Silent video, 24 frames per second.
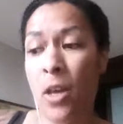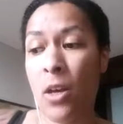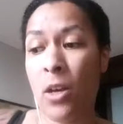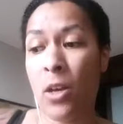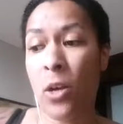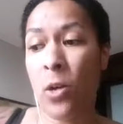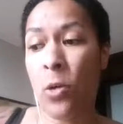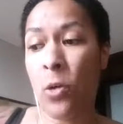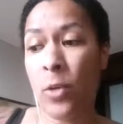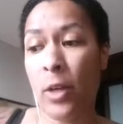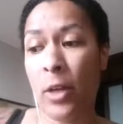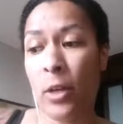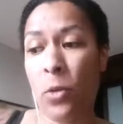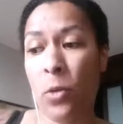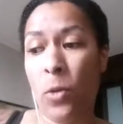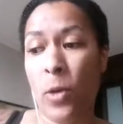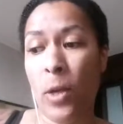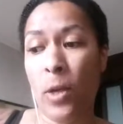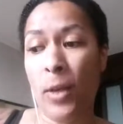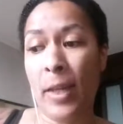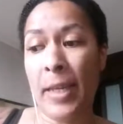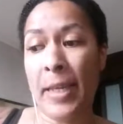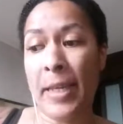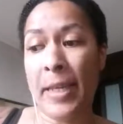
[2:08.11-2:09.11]
Coconut
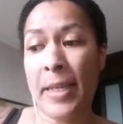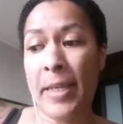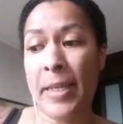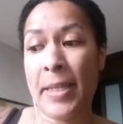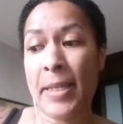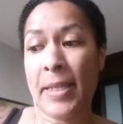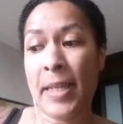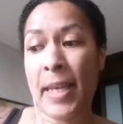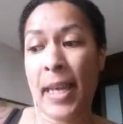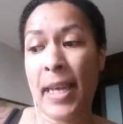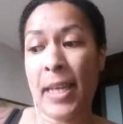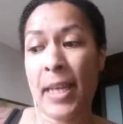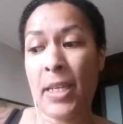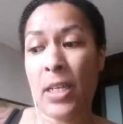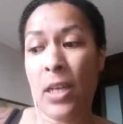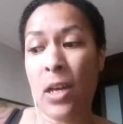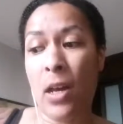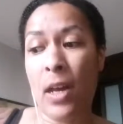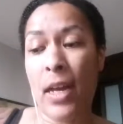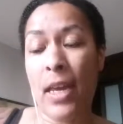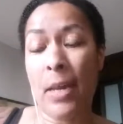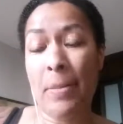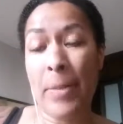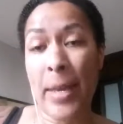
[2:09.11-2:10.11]
oil is
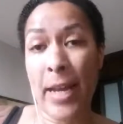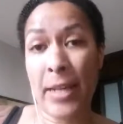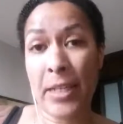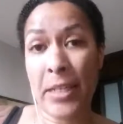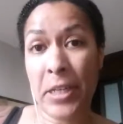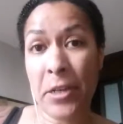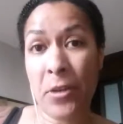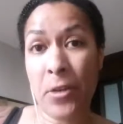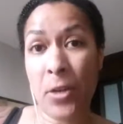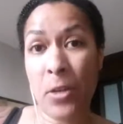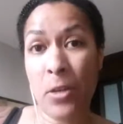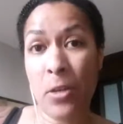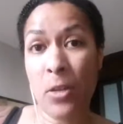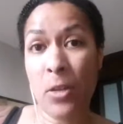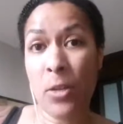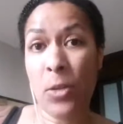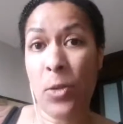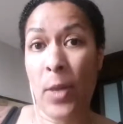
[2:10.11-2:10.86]
antibacterial,